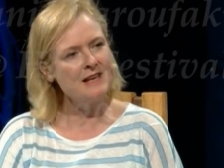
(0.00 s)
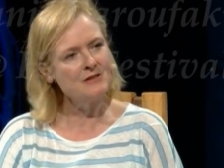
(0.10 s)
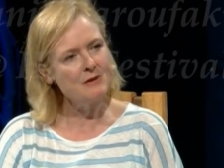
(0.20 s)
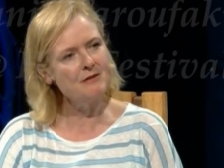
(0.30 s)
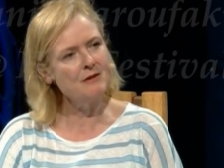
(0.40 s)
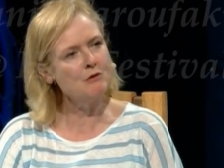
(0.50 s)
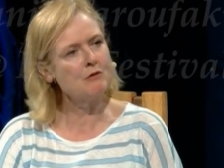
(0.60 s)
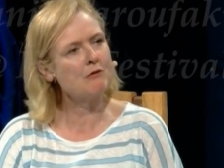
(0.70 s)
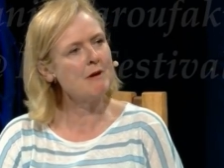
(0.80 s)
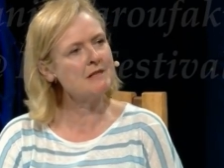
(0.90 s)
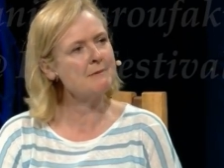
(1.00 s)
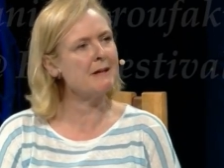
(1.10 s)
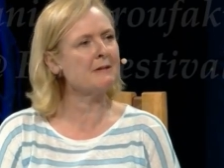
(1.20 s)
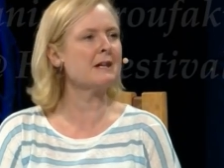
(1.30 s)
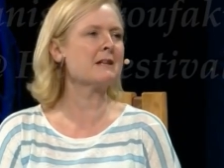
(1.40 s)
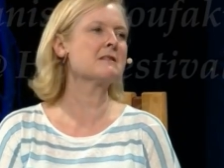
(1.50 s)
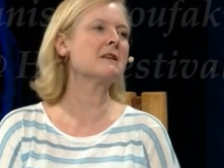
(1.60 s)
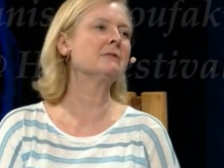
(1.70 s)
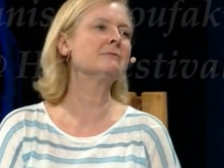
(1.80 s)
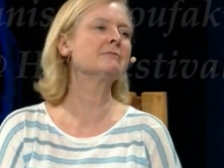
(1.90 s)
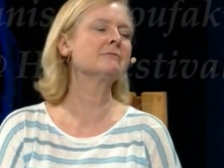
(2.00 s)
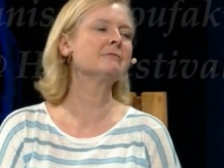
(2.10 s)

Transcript: Is there anything you regret about that time?